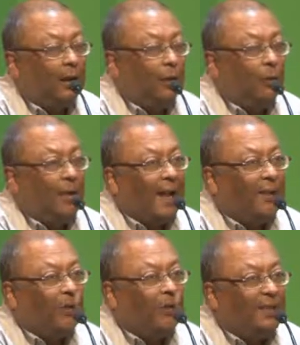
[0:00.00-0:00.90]
you would
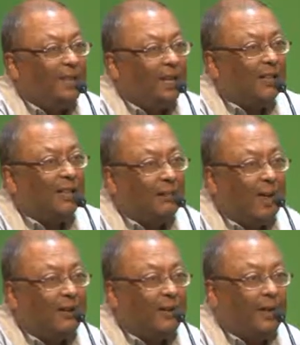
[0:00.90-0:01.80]
like to recharge the
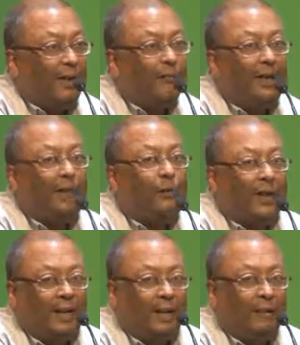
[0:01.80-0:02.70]
battery very
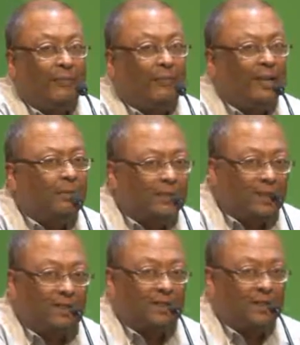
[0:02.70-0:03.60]
quickly, 15
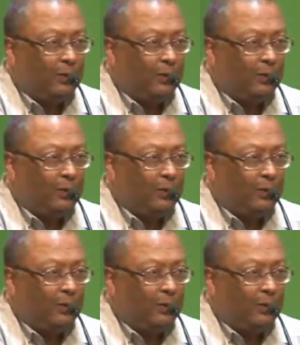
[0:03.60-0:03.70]
minutes.